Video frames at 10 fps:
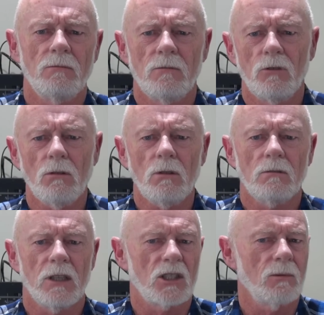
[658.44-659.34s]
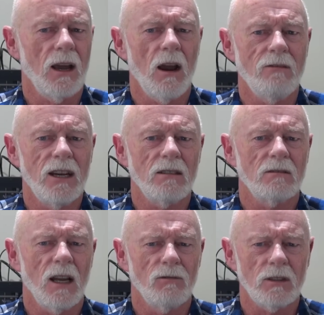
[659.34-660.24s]
rule? That's the way I read it,
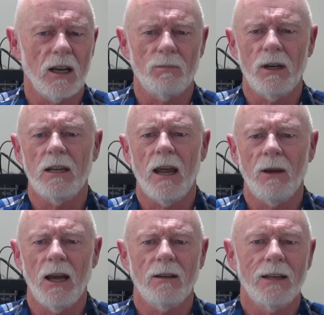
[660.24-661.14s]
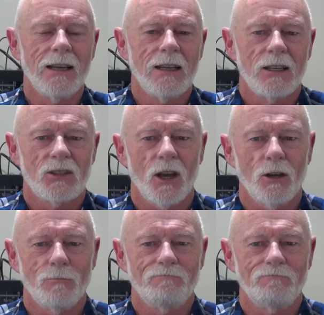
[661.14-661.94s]
and I've looked at it pretty damn hard. So,